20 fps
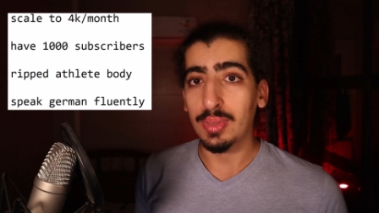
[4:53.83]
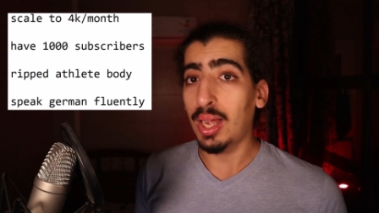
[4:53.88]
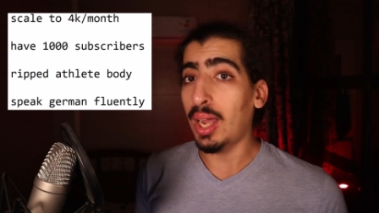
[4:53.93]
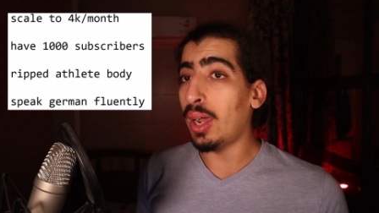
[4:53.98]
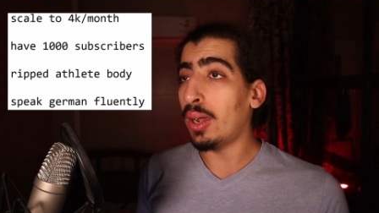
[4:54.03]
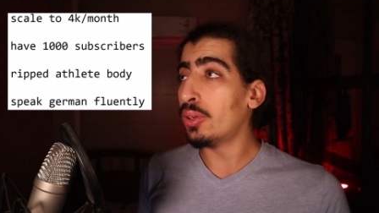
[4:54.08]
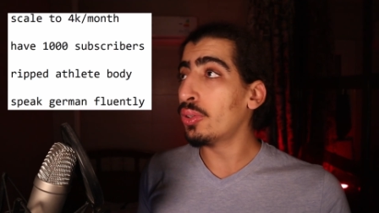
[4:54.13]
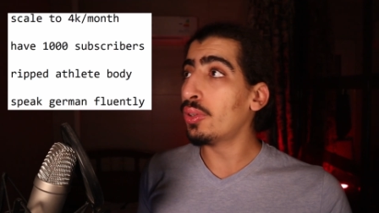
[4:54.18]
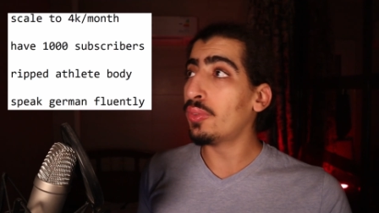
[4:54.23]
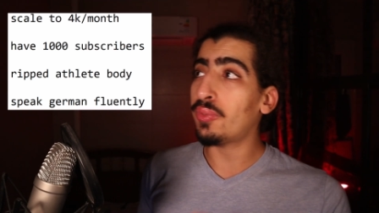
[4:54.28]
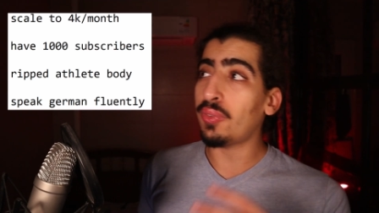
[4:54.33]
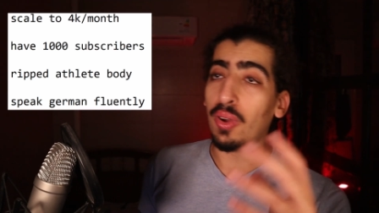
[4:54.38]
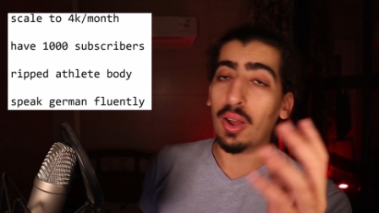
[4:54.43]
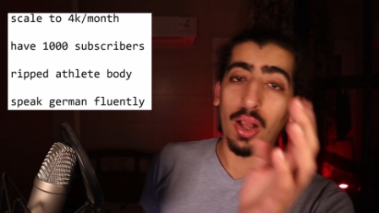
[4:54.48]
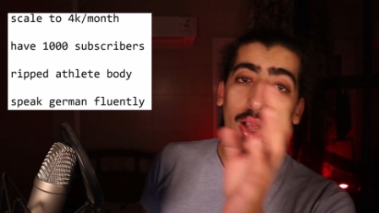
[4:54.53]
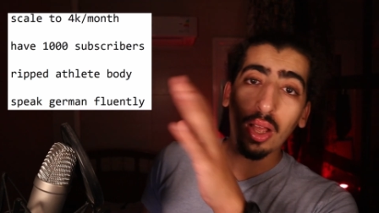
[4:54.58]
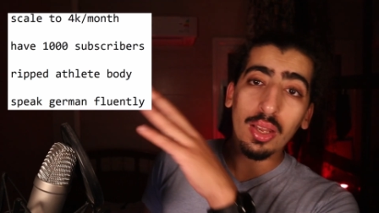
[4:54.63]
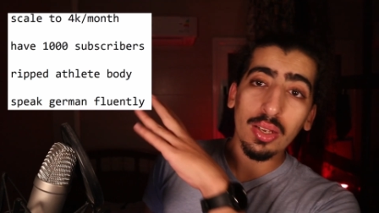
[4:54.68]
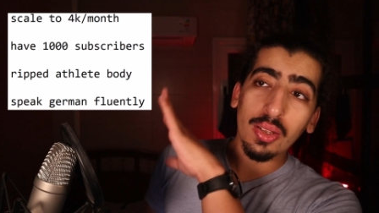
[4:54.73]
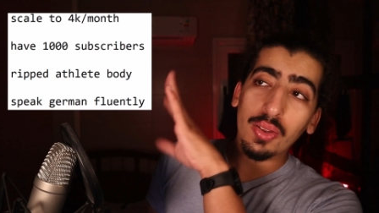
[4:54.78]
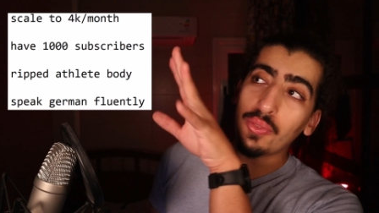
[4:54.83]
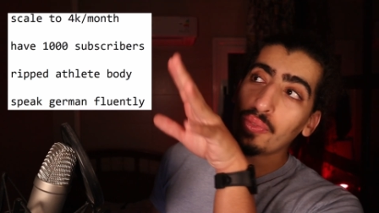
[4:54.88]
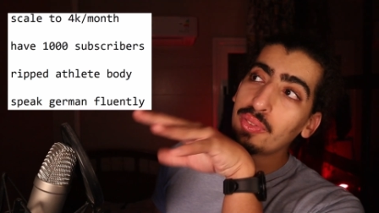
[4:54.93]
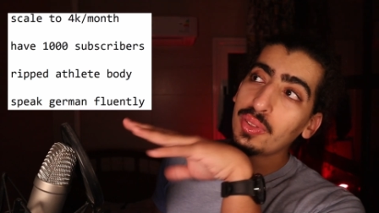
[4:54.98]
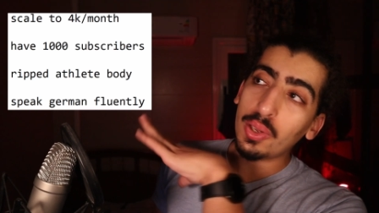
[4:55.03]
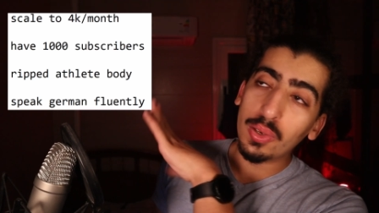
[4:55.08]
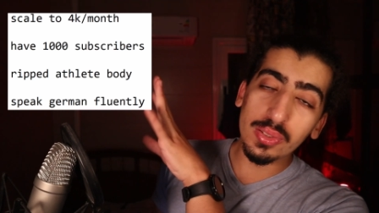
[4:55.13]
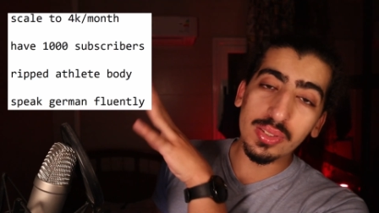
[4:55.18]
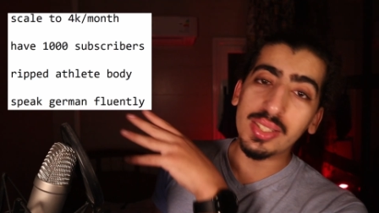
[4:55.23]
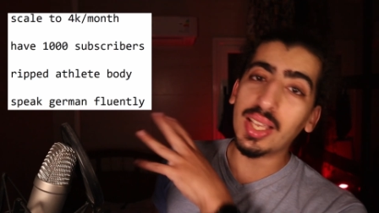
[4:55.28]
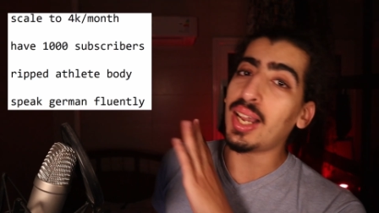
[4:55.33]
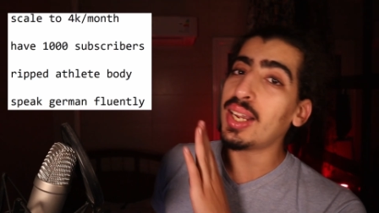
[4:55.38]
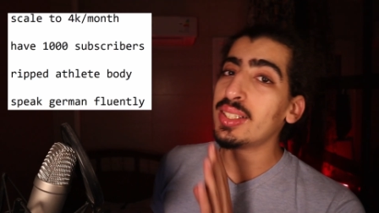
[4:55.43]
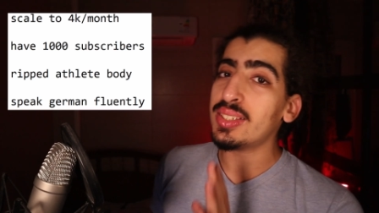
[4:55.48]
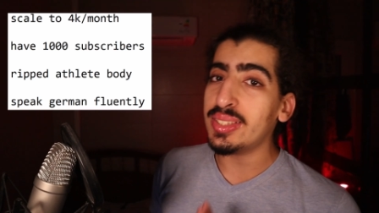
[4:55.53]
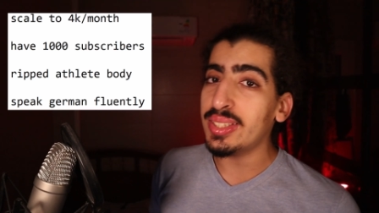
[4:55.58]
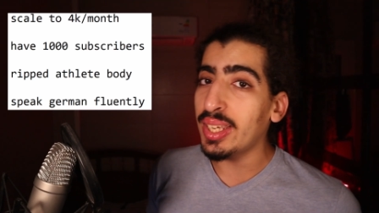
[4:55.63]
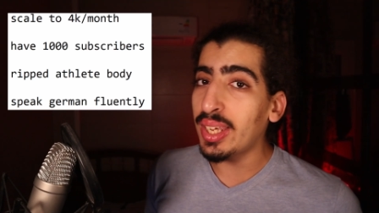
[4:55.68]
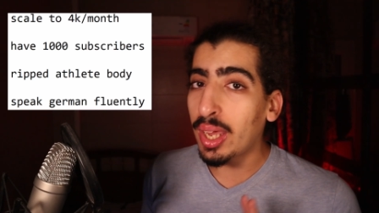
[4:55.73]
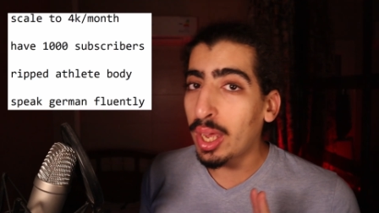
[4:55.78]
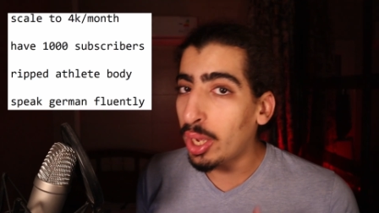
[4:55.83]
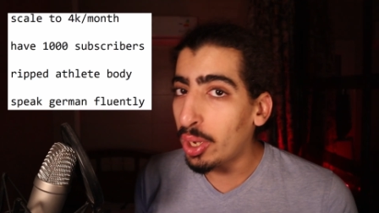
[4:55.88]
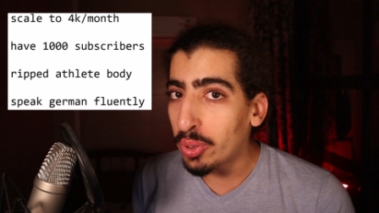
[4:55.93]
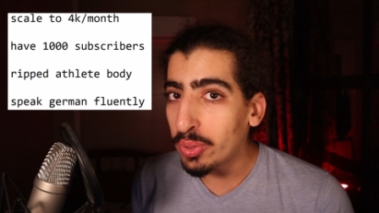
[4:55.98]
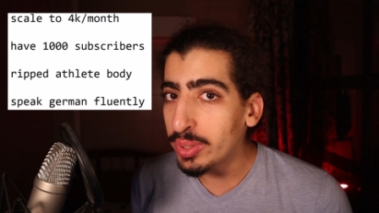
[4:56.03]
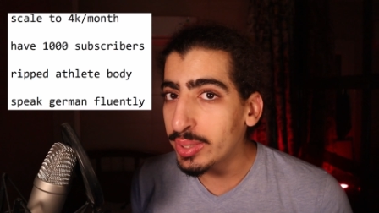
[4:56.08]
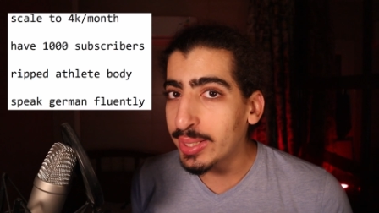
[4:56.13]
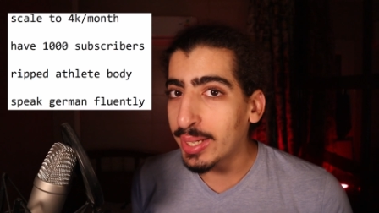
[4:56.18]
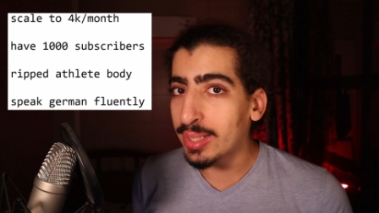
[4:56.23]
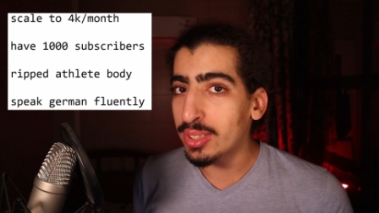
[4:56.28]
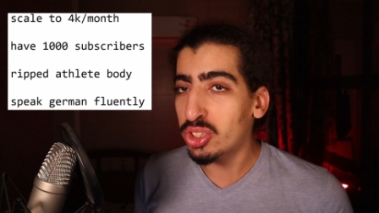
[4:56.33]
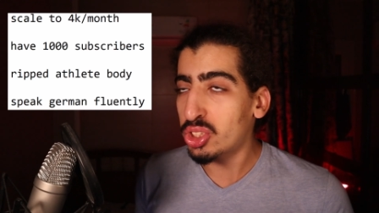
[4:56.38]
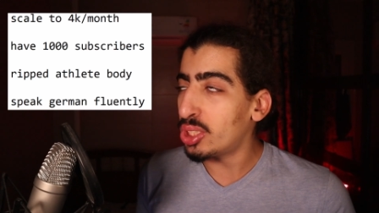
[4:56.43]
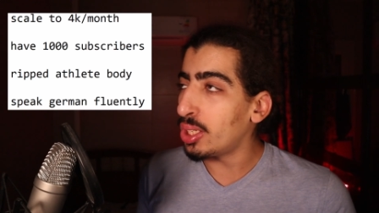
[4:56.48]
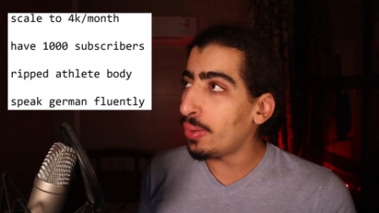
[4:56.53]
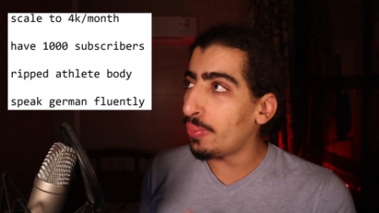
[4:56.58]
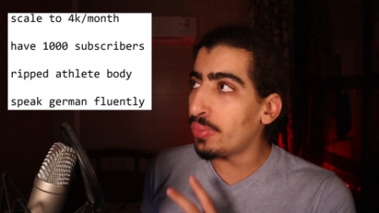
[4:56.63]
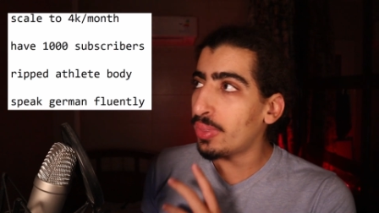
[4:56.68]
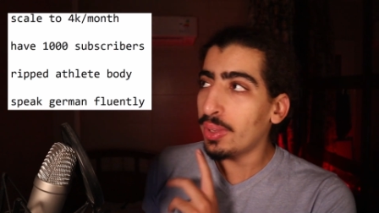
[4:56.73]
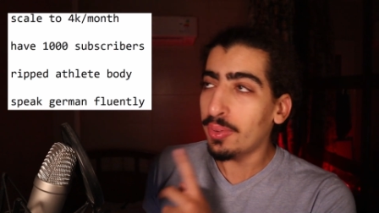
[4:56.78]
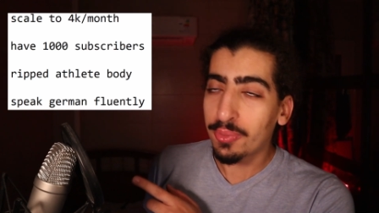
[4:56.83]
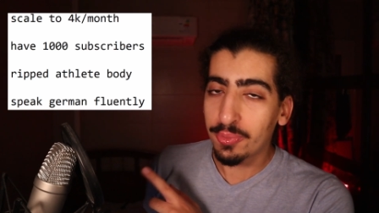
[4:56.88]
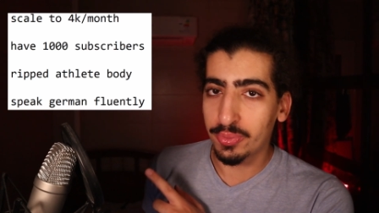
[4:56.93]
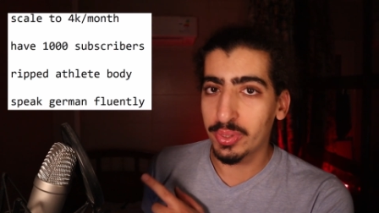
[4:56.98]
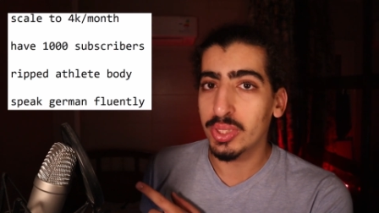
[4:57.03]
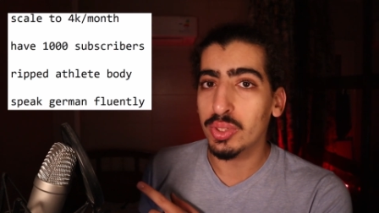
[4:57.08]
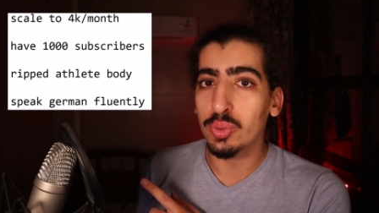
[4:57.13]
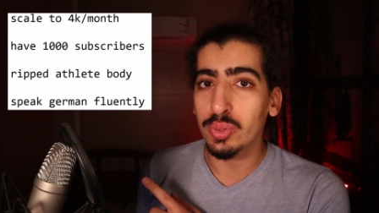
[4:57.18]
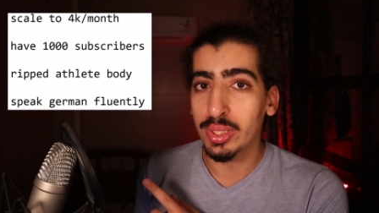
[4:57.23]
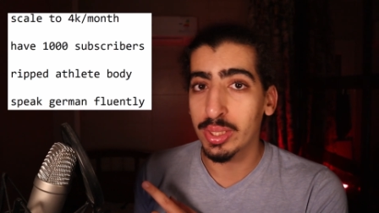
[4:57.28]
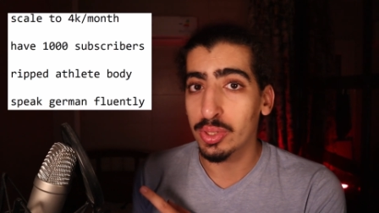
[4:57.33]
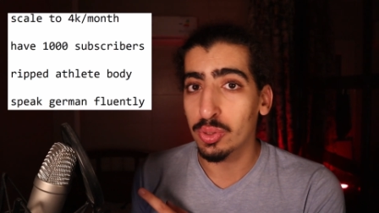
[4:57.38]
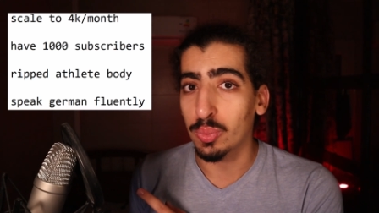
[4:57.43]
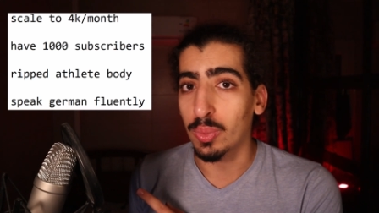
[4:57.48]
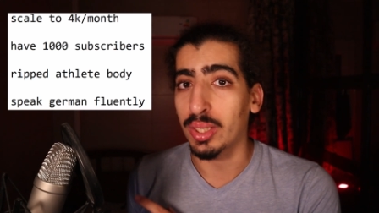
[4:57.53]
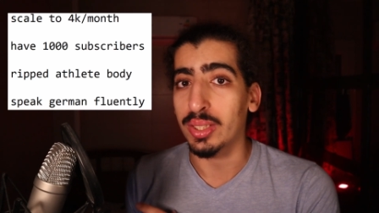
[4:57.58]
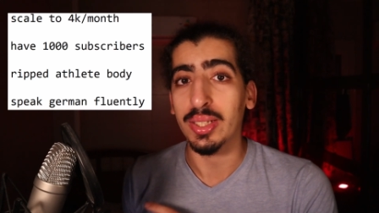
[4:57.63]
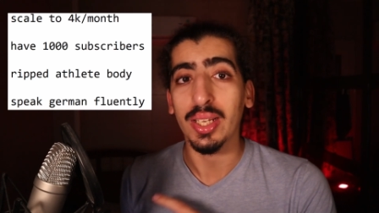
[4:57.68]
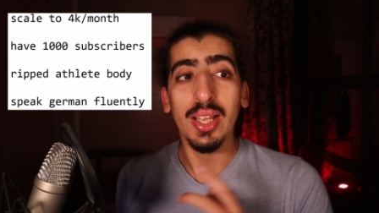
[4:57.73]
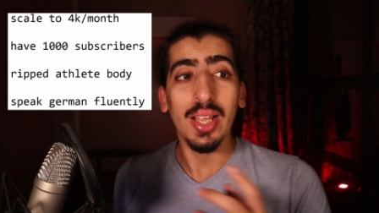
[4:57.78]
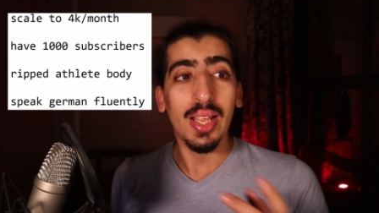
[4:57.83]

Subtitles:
Out of all of those, I'd say I only achieved the fitness one.